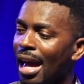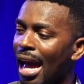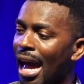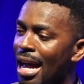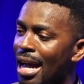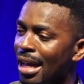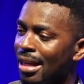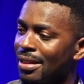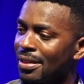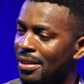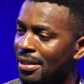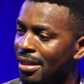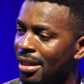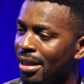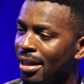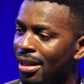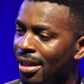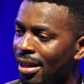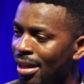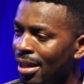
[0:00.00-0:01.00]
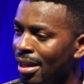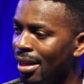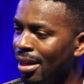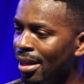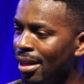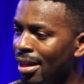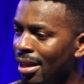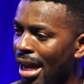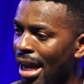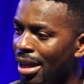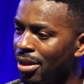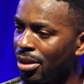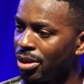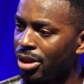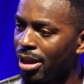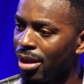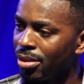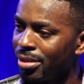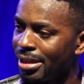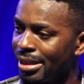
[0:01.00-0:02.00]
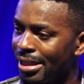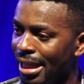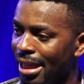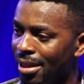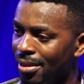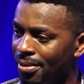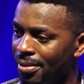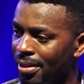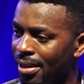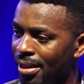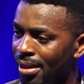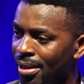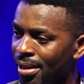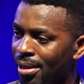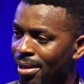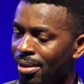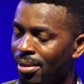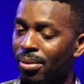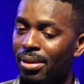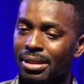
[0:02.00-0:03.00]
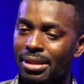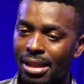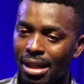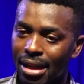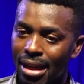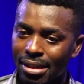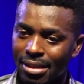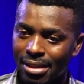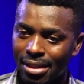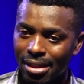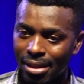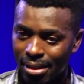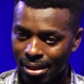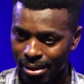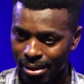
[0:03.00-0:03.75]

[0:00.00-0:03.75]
Ask and you shall receive. What do you say next?